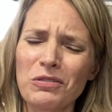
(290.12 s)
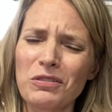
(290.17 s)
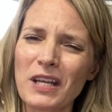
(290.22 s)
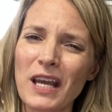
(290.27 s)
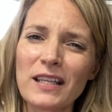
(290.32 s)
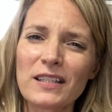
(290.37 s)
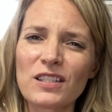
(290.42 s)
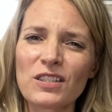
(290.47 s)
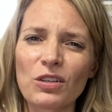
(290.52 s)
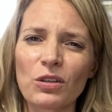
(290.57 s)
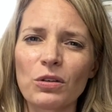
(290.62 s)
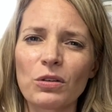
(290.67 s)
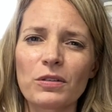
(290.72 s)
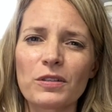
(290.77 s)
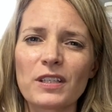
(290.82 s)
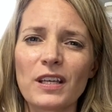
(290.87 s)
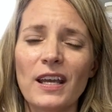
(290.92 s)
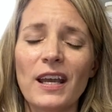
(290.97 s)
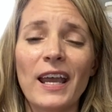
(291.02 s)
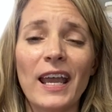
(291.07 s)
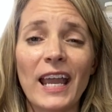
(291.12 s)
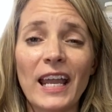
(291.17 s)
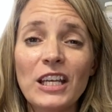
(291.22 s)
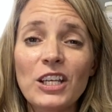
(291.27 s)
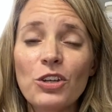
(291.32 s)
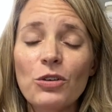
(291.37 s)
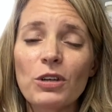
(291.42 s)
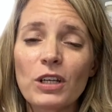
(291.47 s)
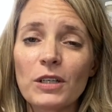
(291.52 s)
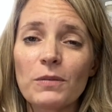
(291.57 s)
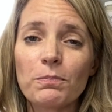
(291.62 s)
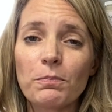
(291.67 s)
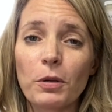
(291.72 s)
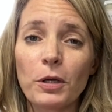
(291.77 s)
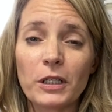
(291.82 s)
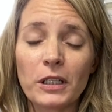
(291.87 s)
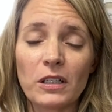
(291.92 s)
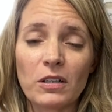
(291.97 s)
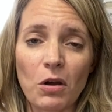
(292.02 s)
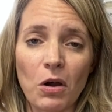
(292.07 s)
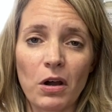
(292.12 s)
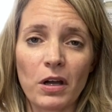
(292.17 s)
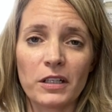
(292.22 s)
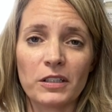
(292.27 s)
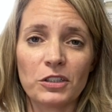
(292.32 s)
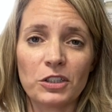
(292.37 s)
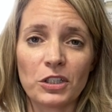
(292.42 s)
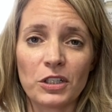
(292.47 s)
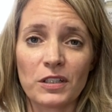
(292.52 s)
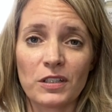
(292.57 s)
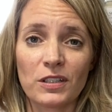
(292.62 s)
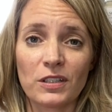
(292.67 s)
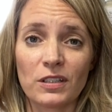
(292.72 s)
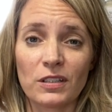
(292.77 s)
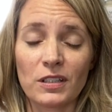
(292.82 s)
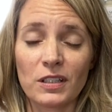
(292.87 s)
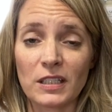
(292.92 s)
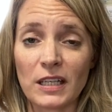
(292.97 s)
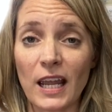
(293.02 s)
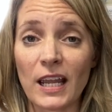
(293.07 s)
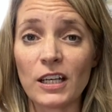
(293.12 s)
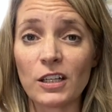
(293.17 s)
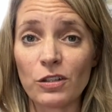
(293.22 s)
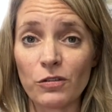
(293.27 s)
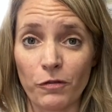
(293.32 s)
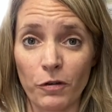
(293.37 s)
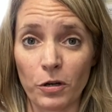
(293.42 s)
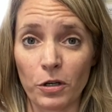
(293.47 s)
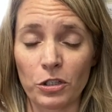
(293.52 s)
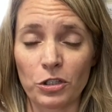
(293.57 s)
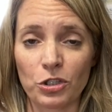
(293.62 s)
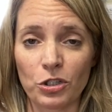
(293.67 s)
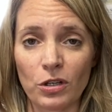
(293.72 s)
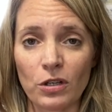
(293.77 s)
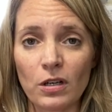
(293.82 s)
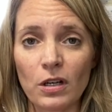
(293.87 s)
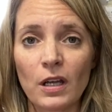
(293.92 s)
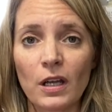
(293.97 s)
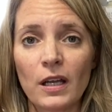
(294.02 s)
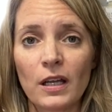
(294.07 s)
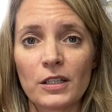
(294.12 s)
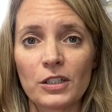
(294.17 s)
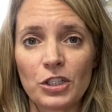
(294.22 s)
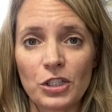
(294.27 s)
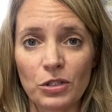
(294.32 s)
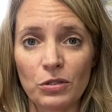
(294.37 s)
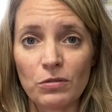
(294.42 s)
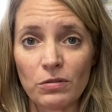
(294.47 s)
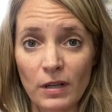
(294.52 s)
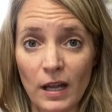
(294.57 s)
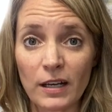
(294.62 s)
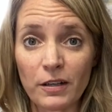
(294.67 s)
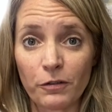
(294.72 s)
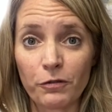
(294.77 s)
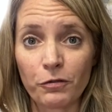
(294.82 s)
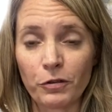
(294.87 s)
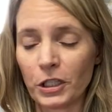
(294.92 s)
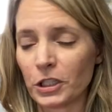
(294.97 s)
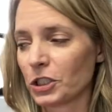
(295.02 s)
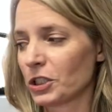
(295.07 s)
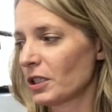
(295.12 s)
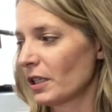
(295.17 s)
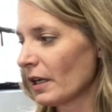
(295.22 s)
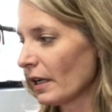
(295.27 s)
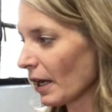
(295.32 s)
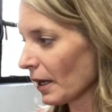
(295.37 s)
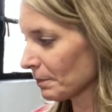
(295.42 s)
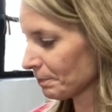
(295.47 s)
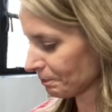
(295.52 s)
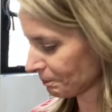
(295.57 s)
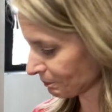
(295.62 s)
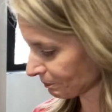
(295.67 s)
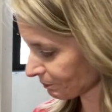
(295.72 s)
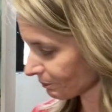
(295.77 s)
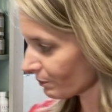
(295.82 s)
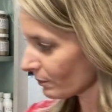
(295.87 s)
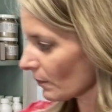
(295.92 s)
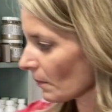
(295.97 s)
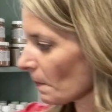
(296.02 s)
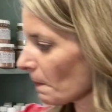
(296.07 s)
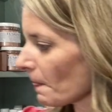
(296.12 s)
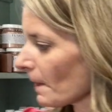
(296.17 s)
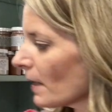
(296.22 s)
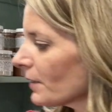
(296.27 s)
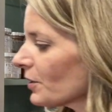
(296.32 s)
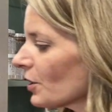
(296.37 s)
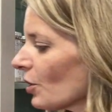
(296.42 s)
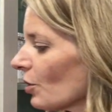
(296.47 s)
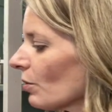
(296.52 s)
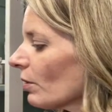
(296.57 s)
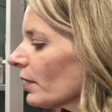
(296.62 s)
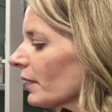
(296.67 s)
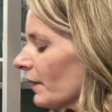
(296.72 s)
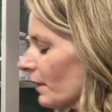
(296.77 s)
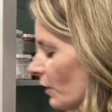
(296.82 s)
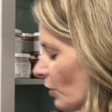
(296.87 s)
utensils, and you can put it on just stained furniture to kind of freshen it up. So